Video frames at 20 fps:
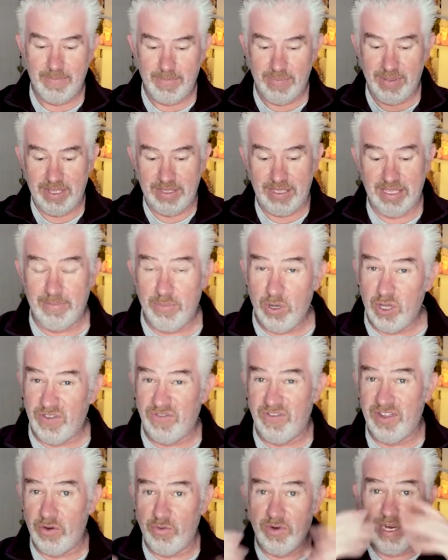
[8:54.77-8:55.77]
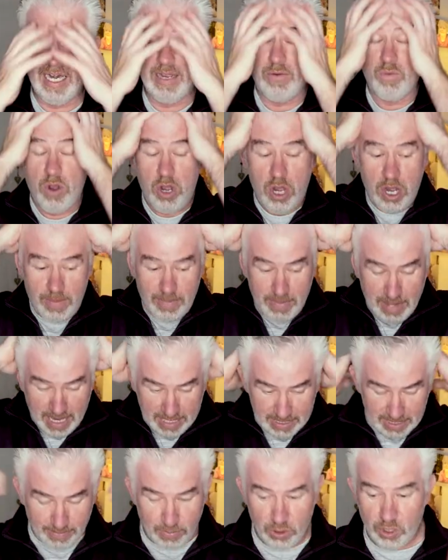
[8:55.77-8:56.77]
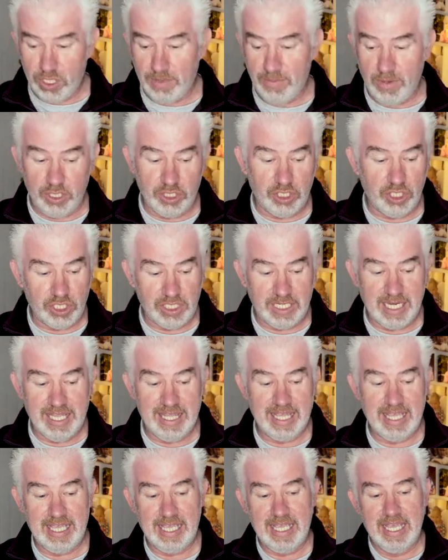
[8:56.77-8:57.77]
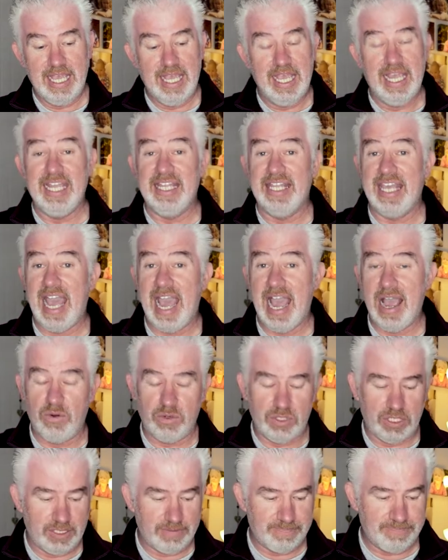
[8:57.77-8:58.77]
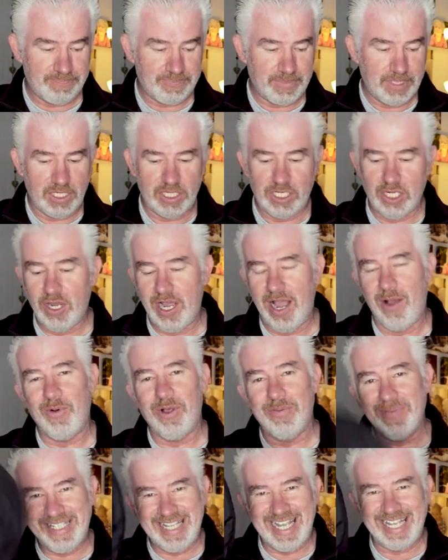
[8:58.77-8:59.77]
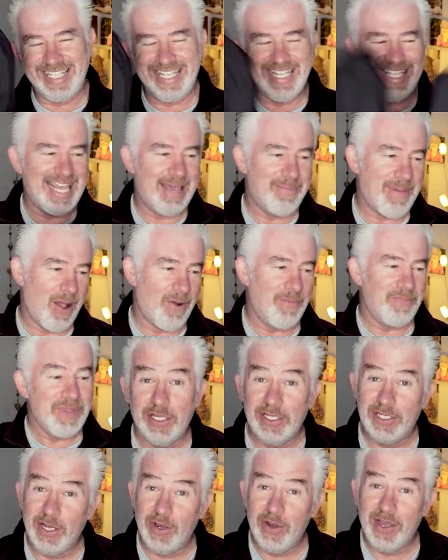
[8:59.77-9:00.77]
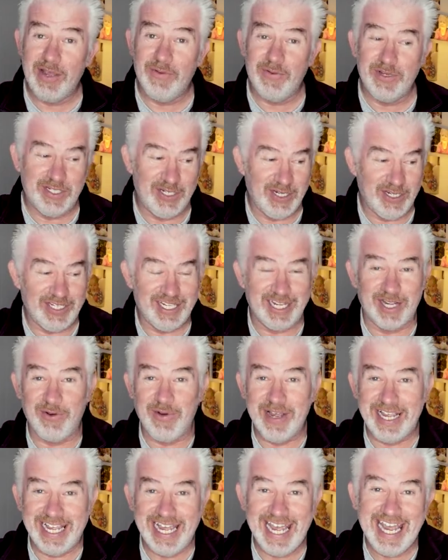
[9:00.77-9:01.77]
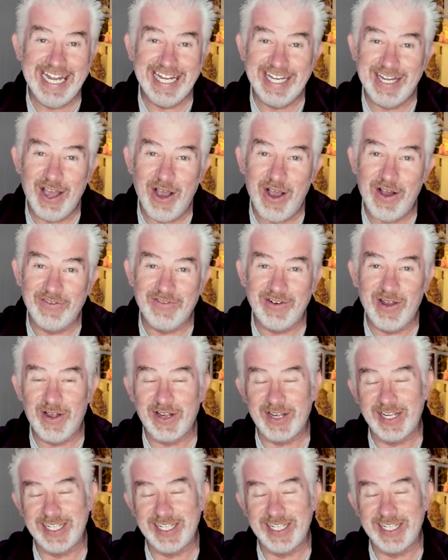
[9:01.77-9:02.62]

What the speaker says: But they both feel really warm as I put them on just in the house. So I will be testing them out. So it was just a quick indoor vlog